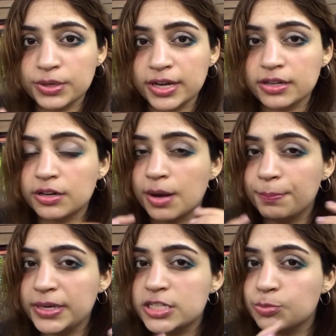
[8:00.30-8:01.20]
you'll get a
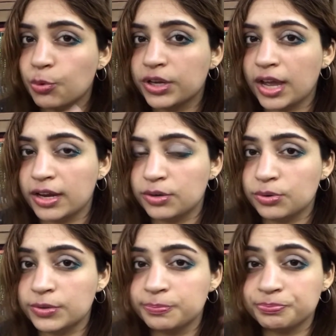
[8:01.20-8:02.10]
complete smoky eye
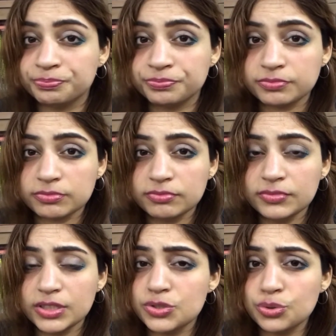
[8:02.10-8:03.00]
look,
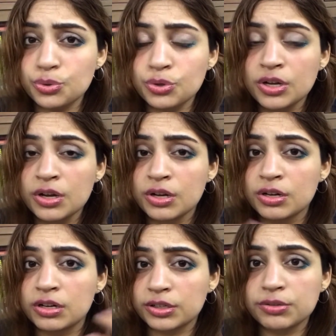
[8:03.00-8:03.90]
so
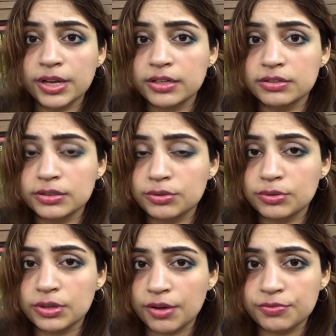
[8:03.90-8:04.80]
you can, you
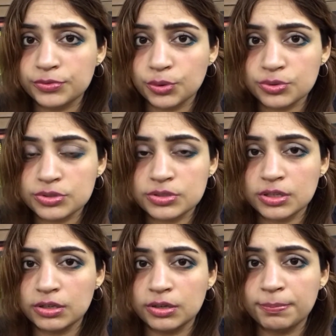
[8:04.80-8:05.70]
know, love those
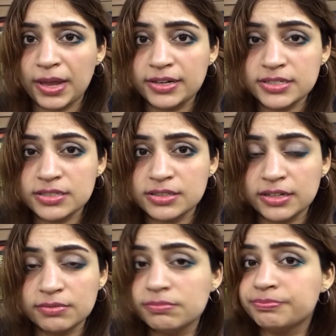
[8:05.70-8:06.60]
palettes.
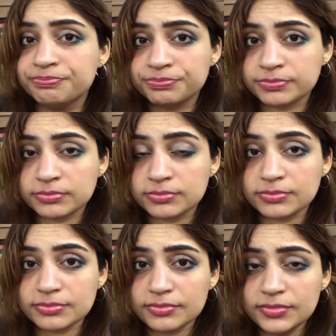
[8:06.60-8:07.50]
Then
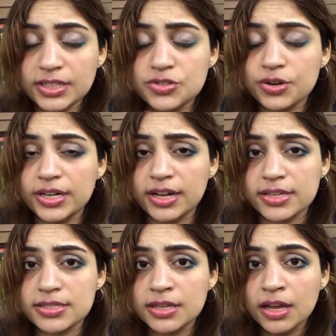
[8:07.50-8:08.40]
it's really
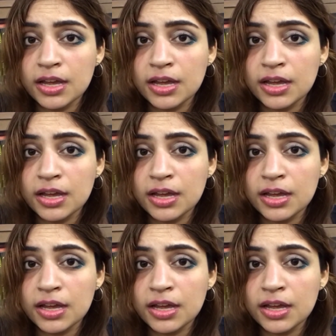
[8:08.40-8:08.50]
nice.